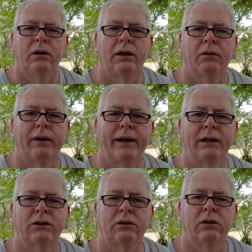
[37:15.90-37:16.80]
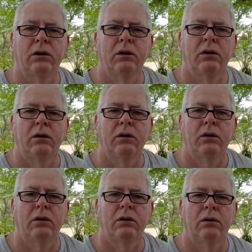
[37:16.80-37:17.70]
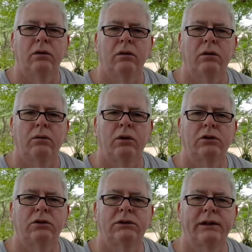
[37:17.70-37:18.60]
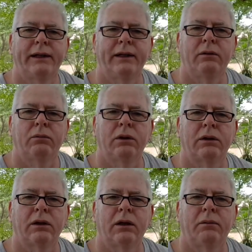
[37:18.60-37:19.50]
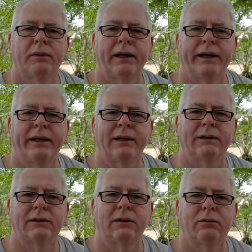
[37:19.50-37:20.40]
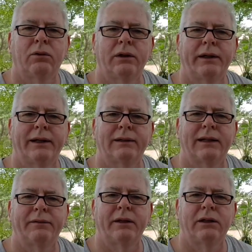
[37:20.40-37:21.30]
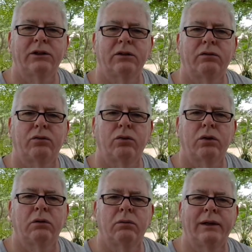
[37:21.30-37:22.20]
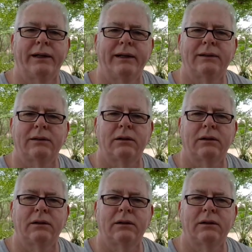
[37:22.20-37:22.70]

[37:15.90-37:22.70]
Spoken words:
at a ranch. Want to see what the update is. 1 dead, 7 injured, 4 released.